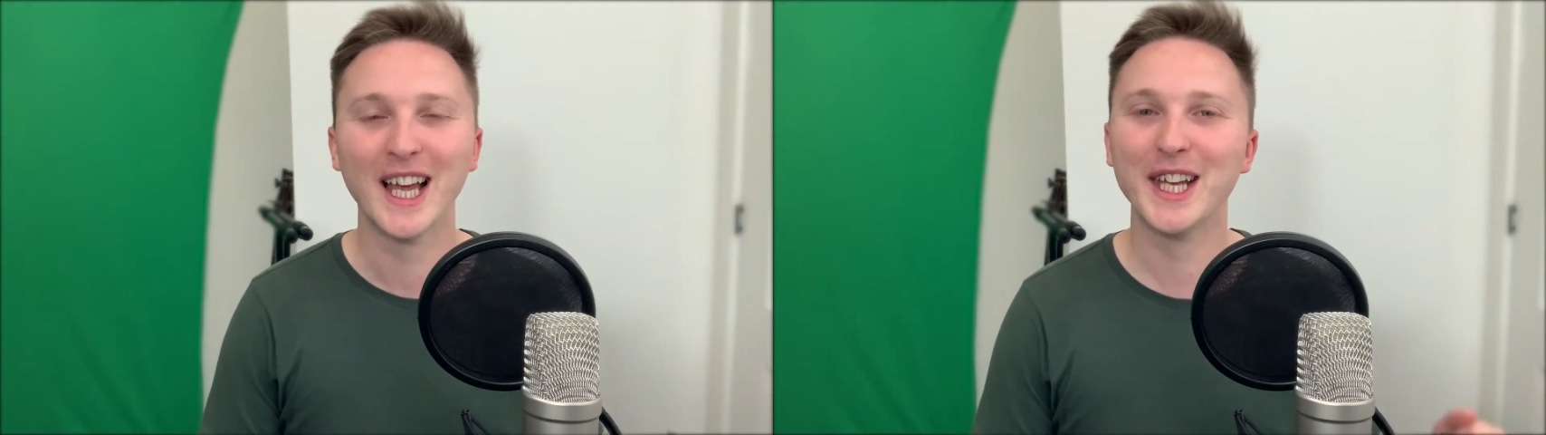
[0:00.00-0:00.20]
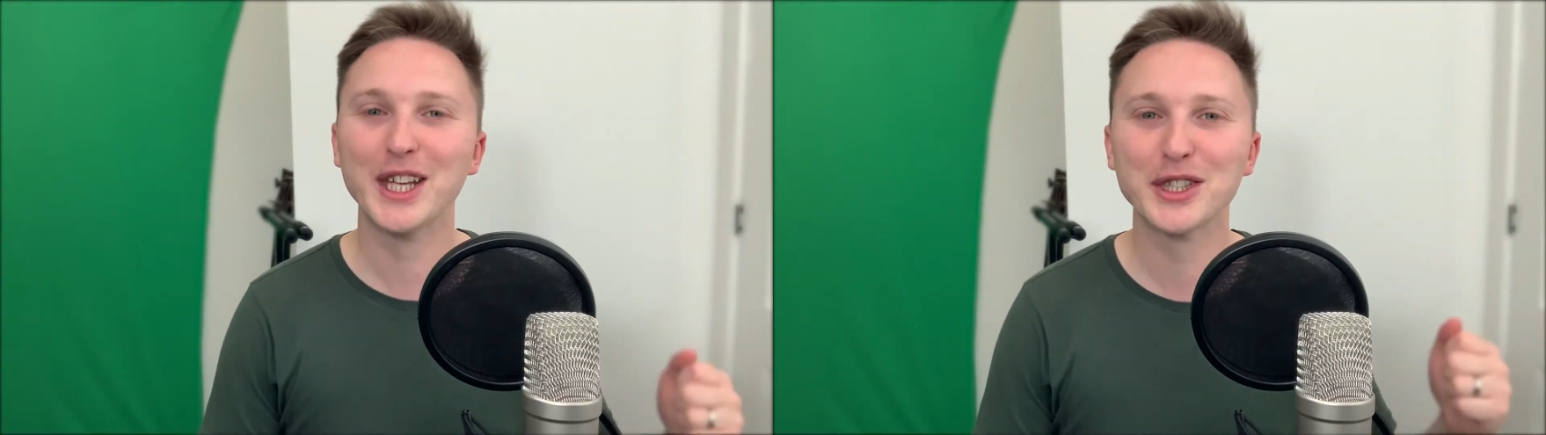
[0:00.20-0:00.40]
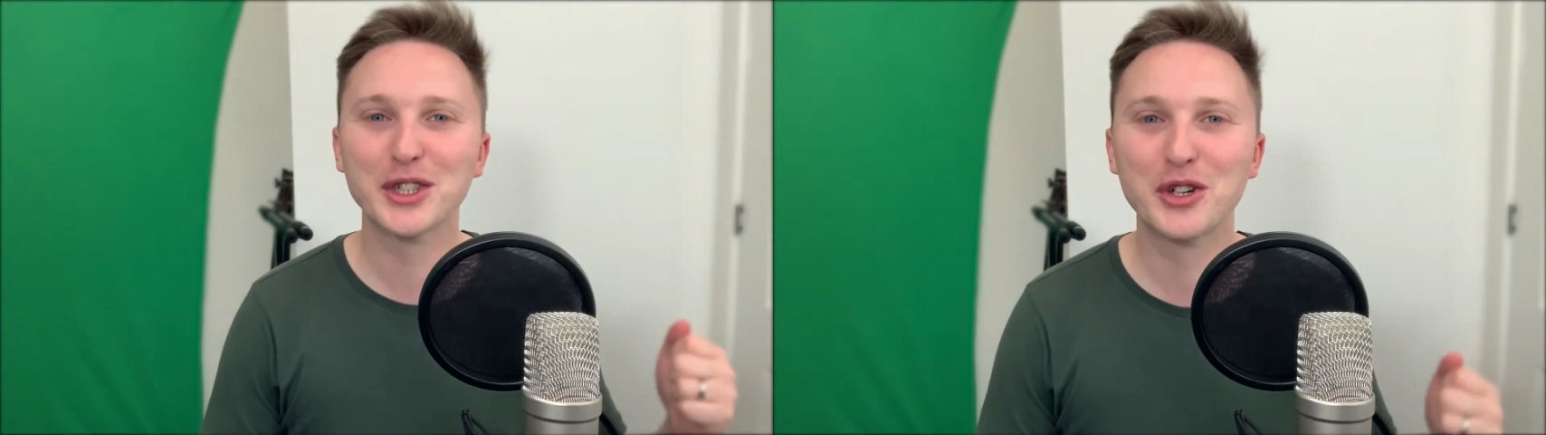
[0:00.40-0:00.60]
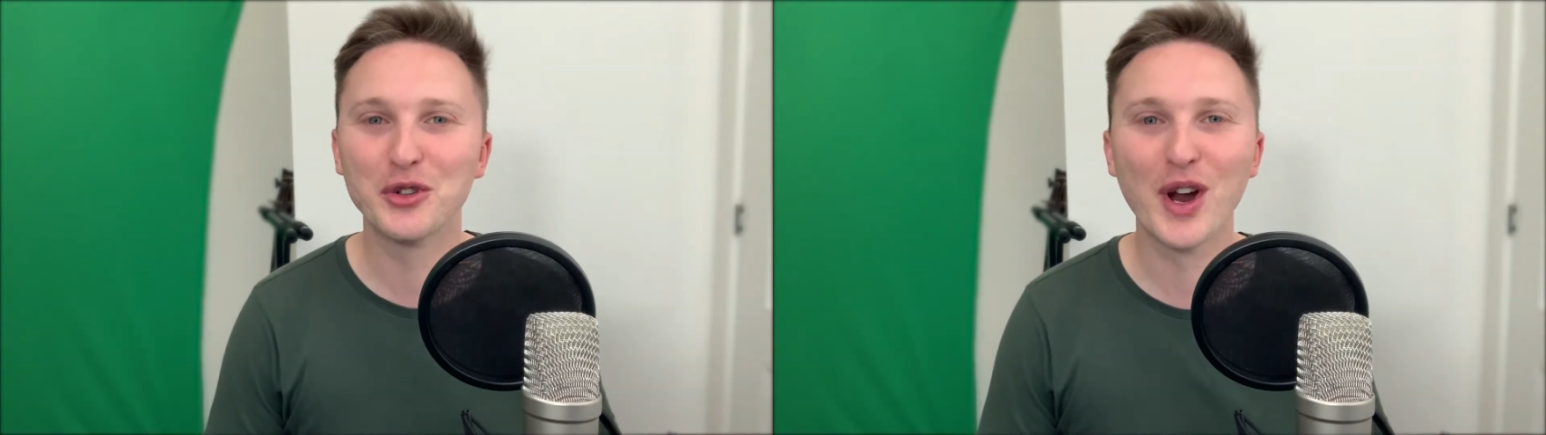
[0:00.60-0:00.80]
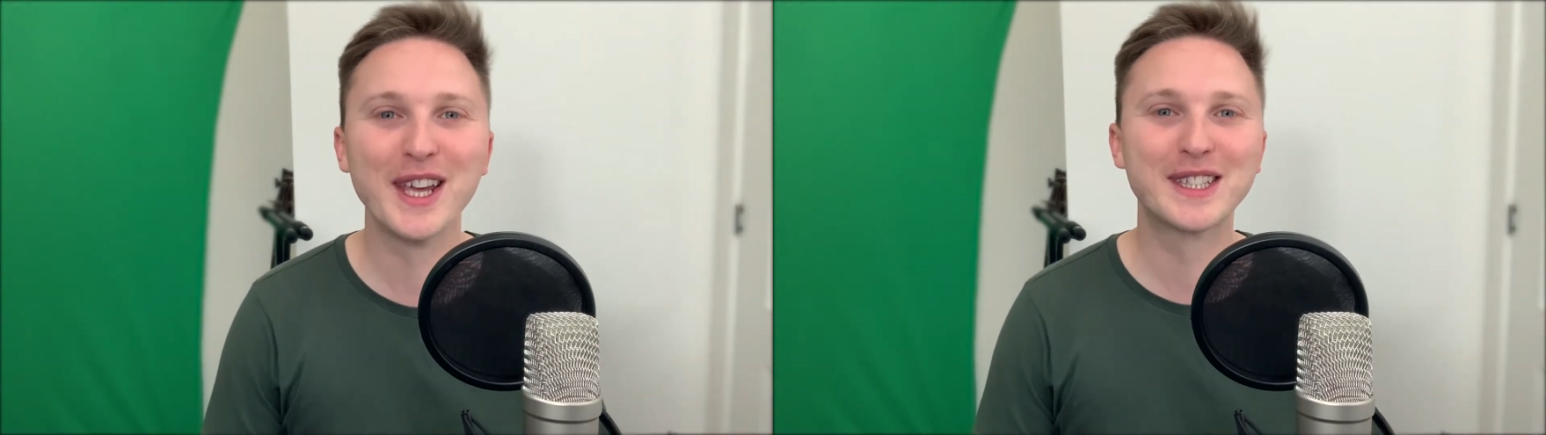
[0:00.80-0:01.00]
and He is
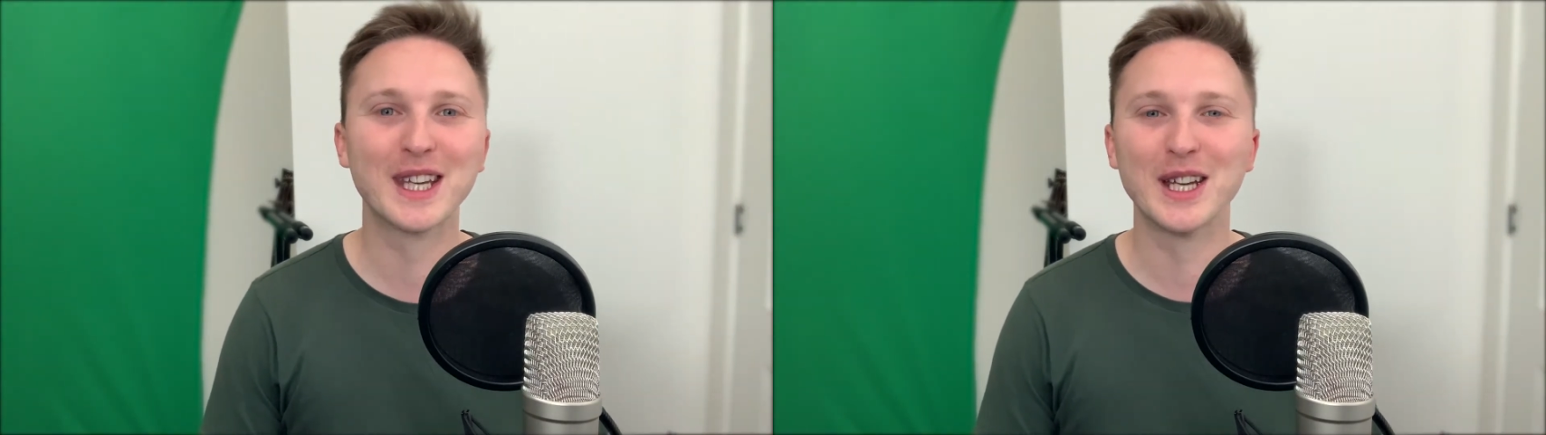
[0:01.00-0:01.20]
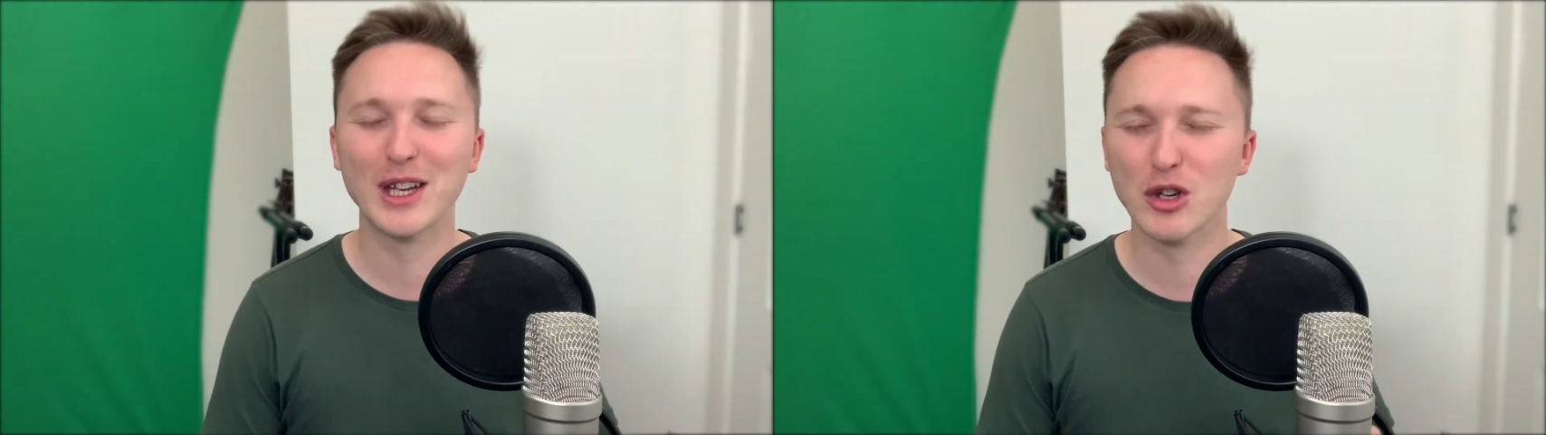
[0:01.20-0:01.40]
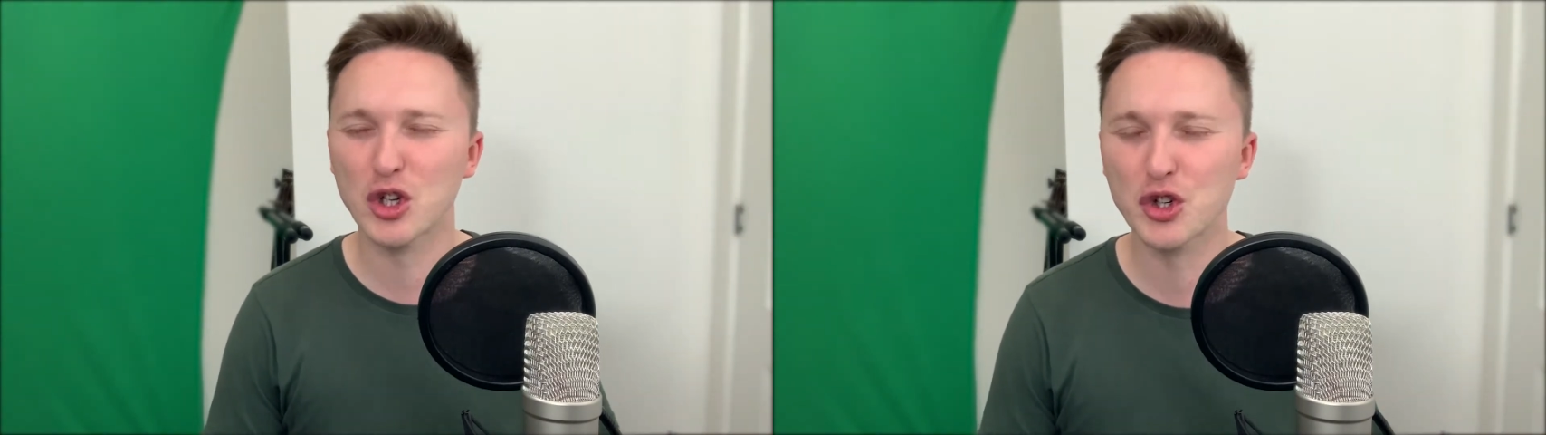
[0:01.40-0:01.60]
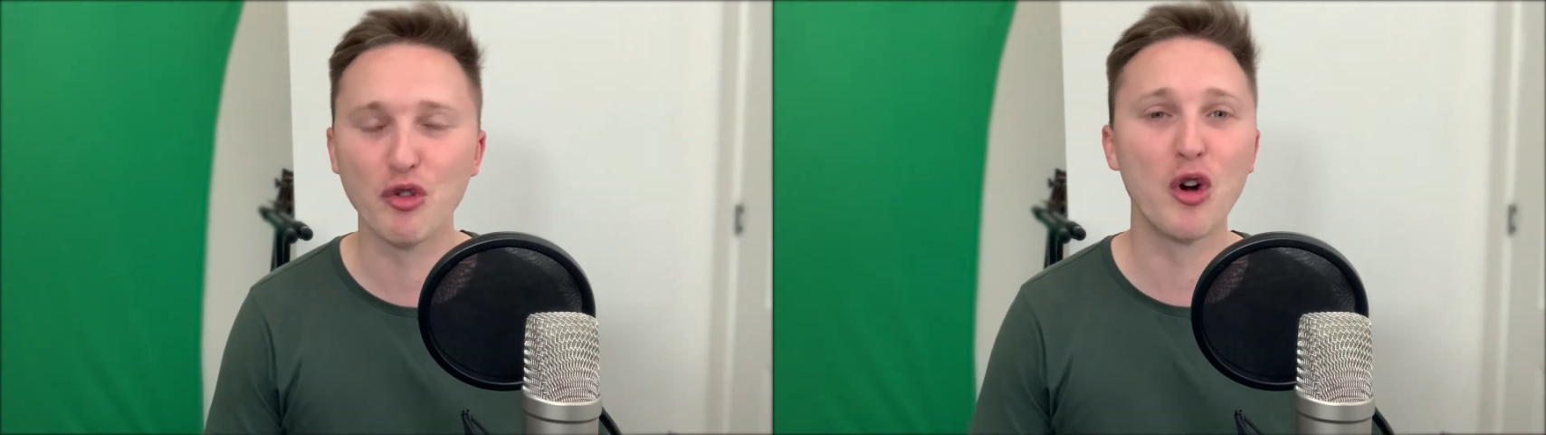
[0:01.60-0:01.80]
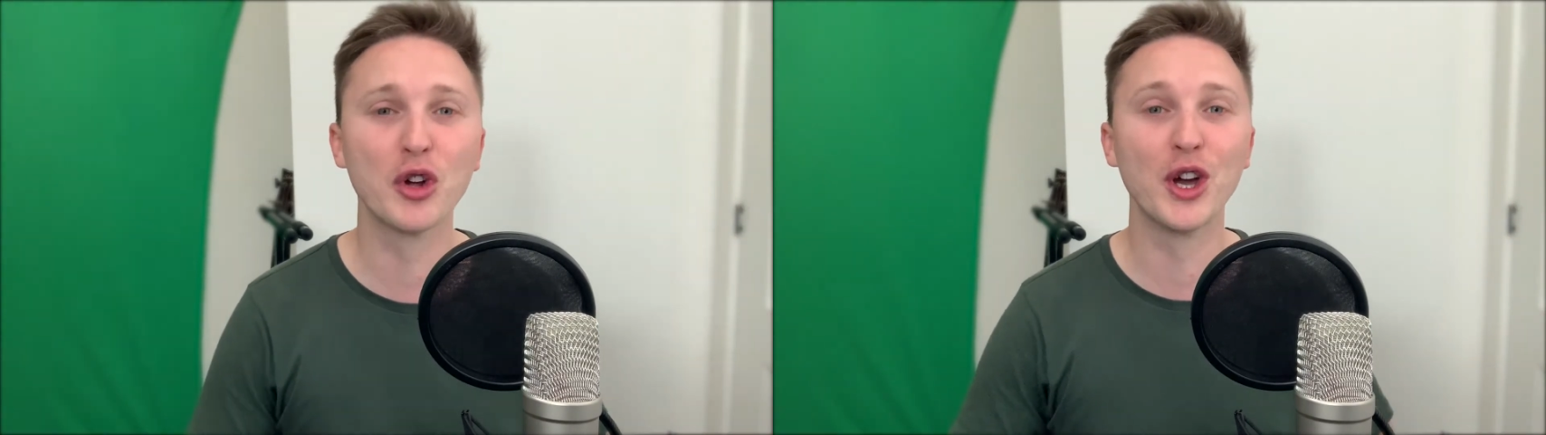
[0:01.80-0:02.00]
greater, and He is
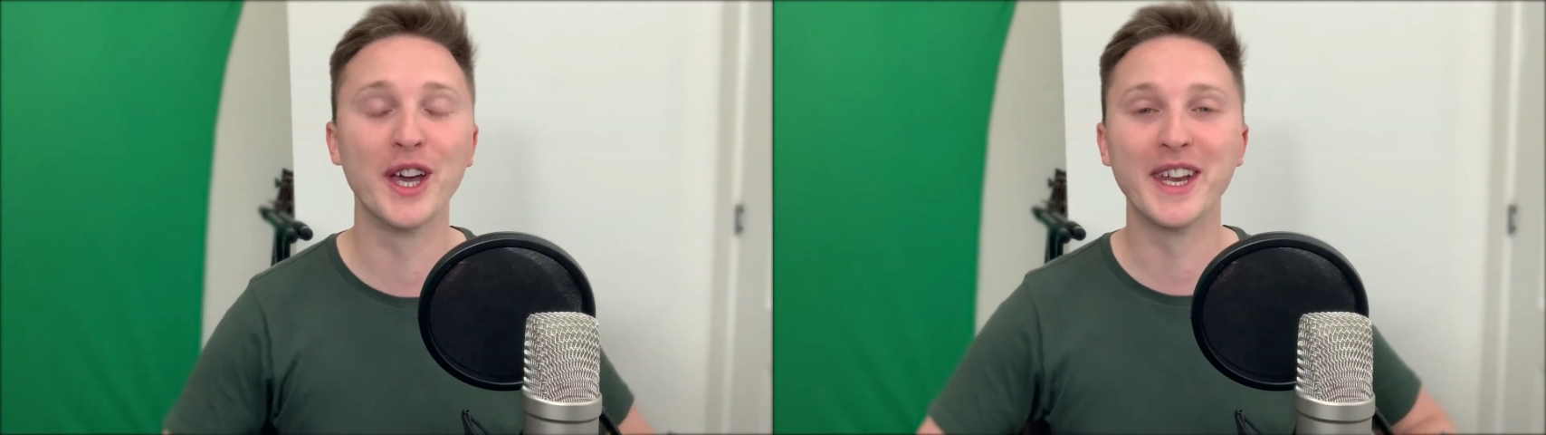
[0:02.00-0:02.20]
stronger,